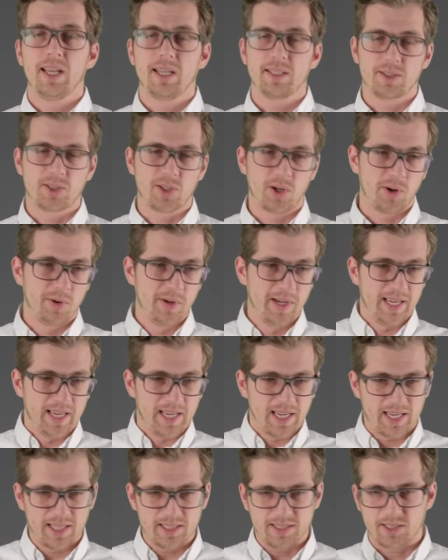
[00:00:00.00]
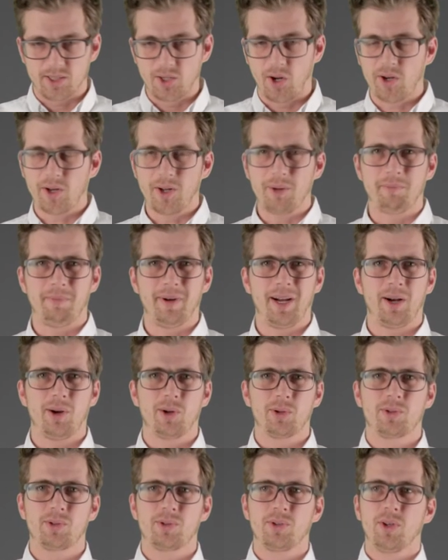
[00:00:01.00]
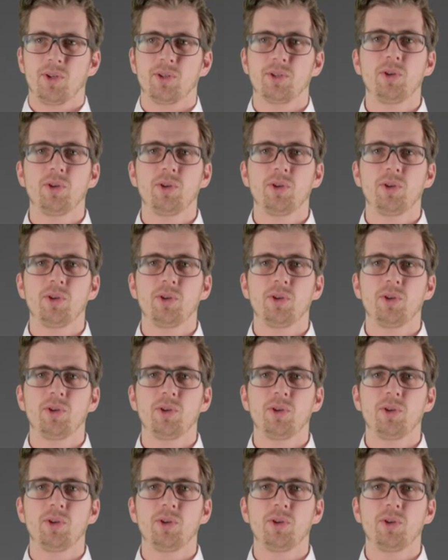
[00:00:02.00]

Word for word: And so it's not about